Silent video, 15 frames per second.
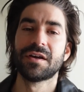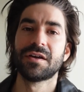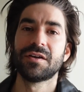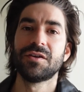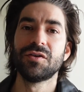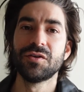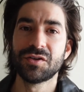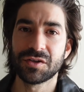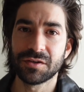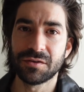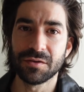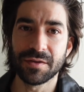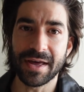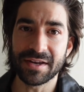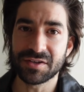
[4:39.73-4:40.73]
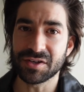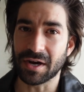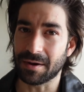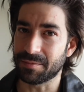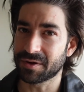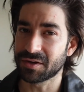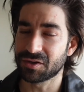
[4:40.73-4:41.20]
you should do that job,
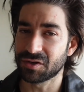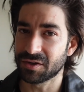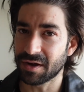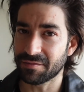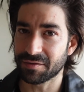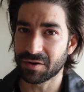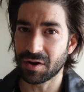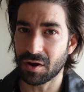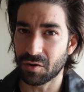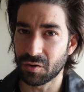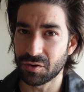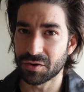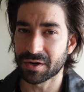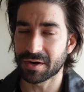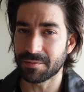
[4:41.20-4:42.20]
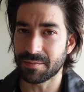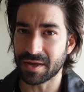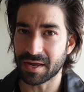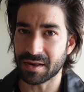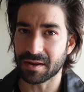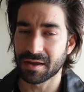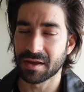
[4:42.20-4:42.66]
because you never know who you're going to
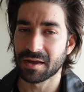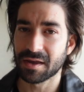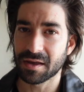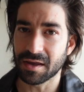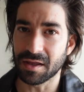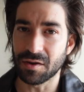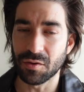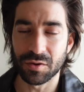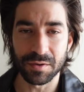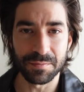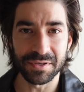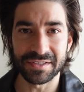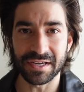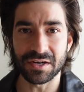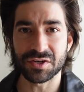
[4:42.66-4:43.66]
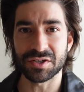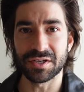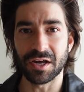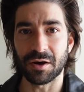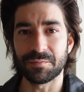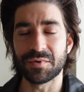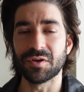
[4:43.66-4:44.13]
meet and who could potentially
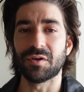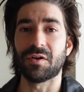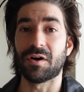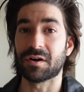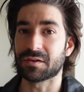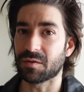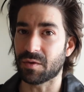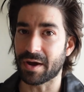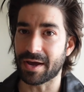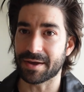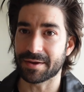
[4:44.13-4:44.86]
help you along the way.